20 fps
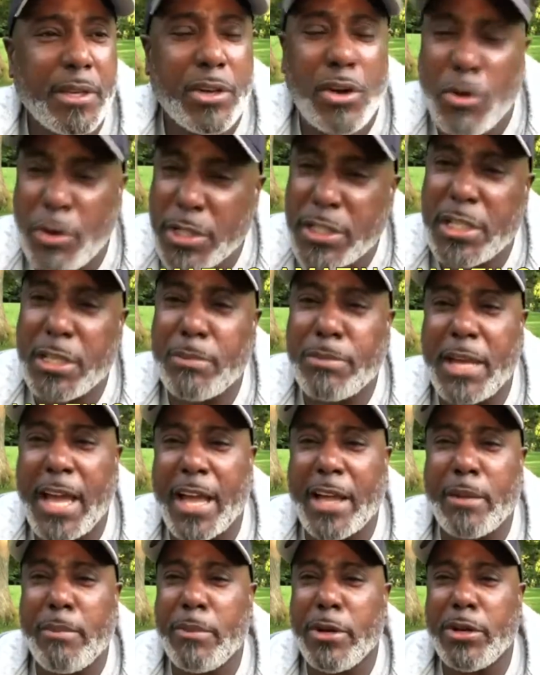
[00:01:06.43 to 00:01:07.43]
go into the
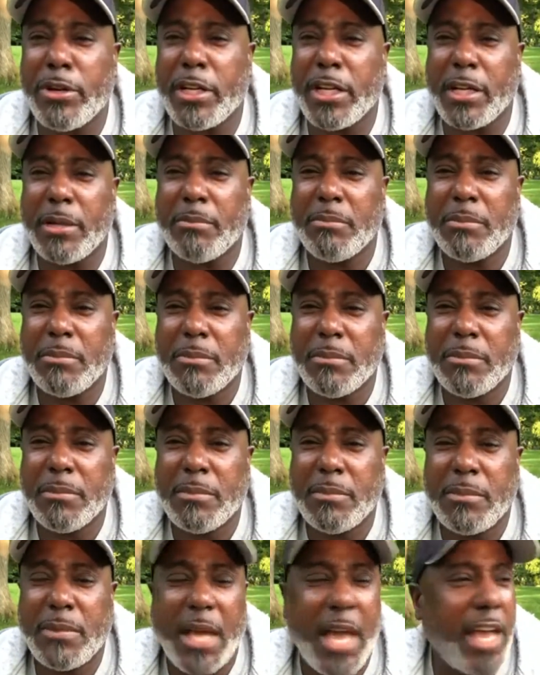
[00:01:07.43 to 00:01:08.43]
black community
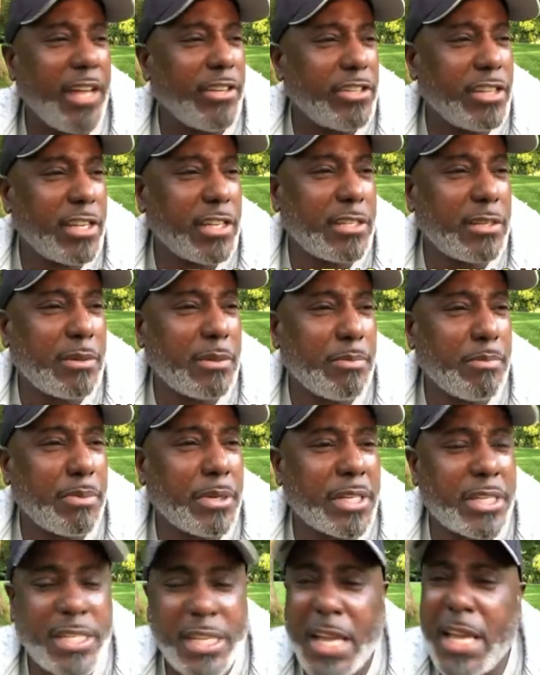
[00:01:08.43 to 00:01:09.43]
and just
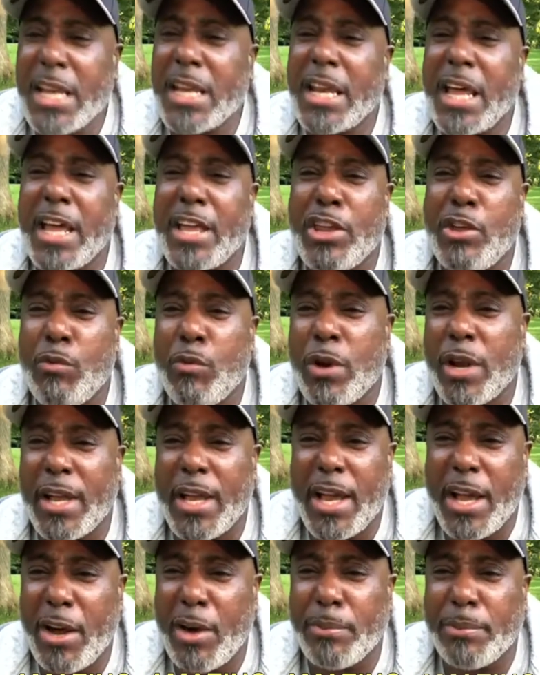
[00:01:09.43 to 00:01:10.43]
pretend like you want to
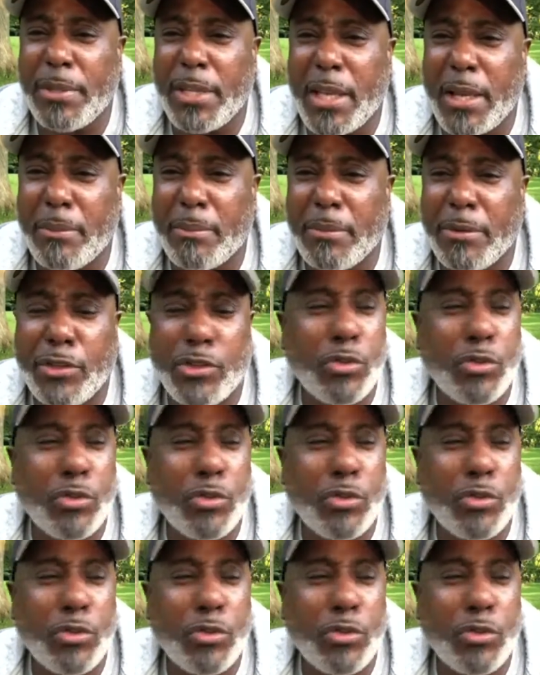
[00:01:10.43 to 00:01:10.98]
help them.